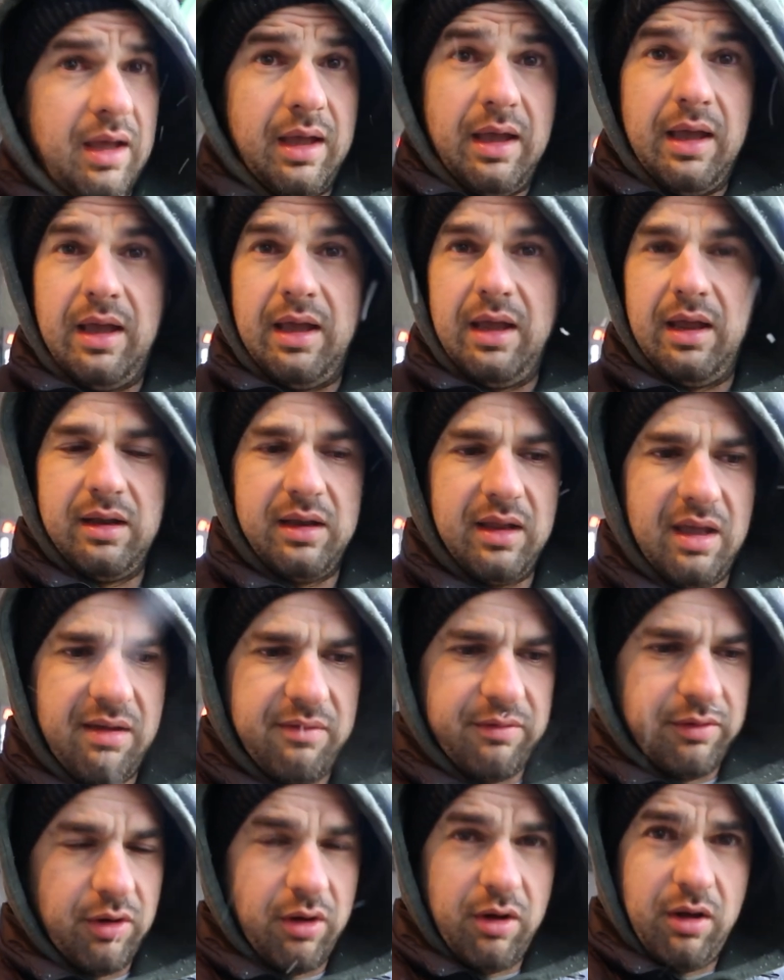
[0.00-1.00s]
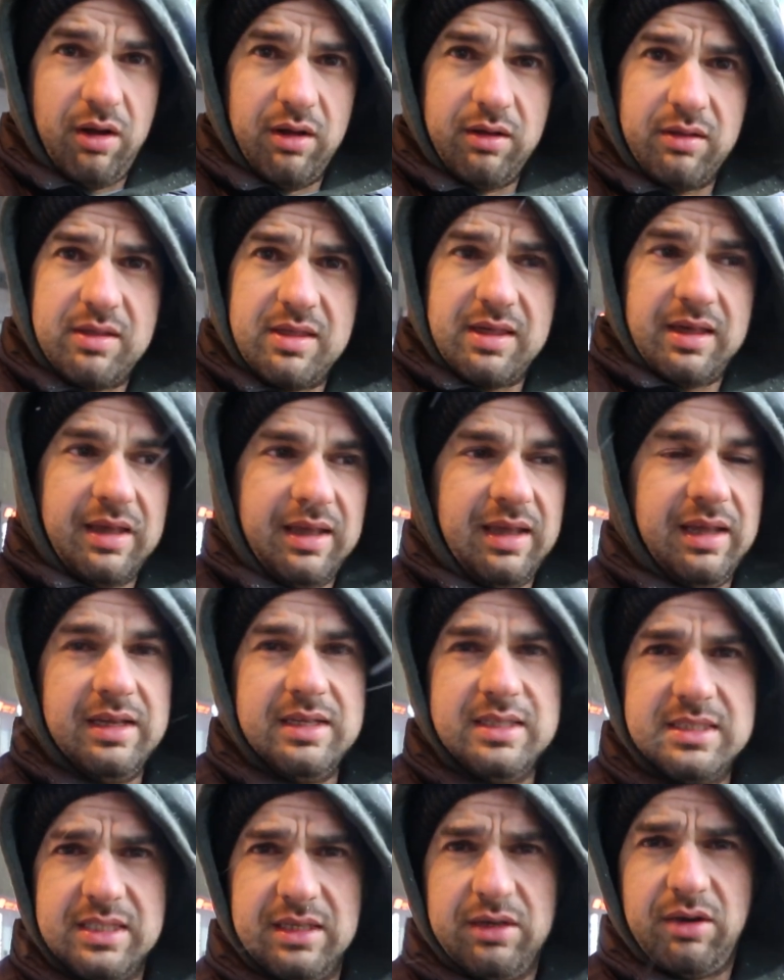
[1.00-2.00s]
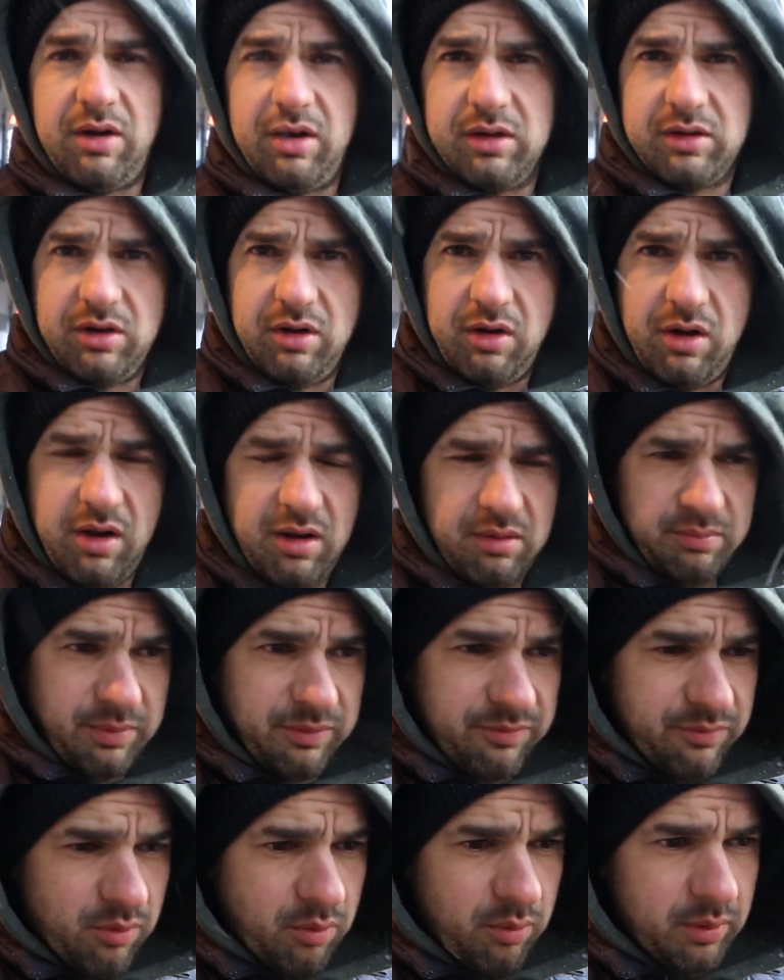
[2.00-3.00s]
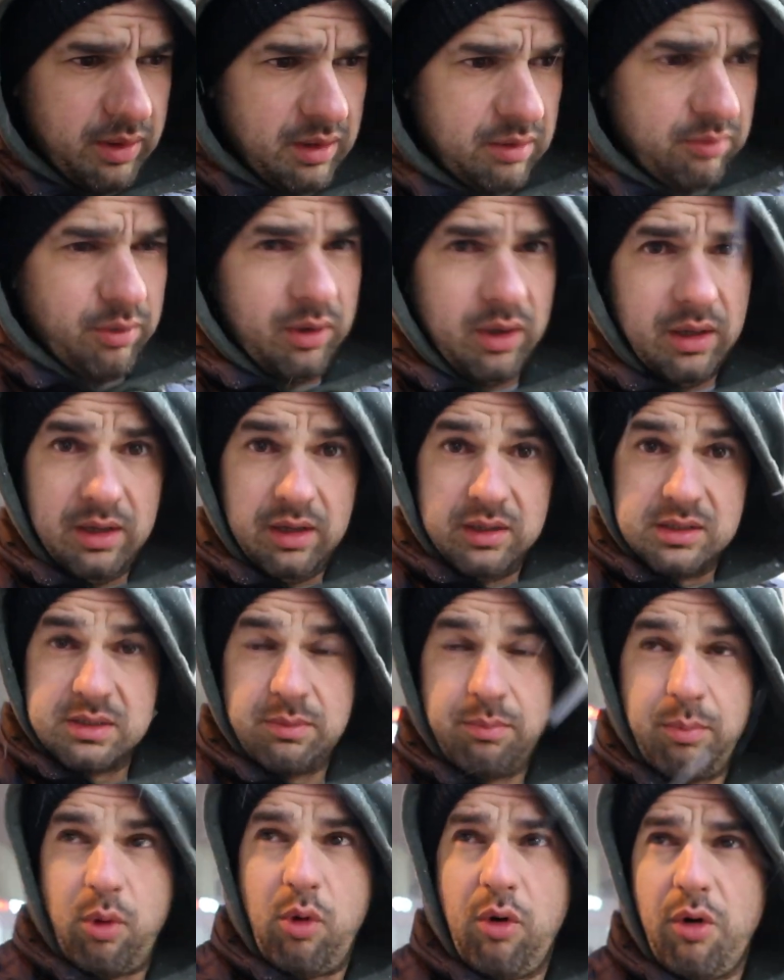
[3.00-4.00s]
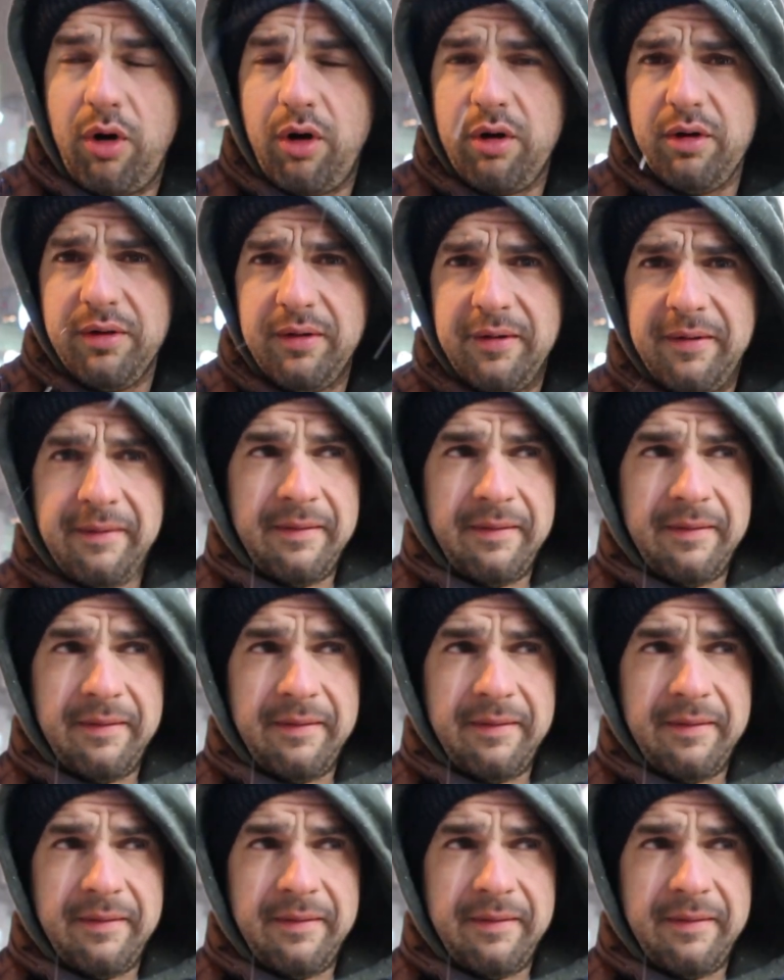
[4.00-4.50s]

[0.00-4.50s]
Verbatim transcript: and have a nice easy night tonight before we really hit Sapporo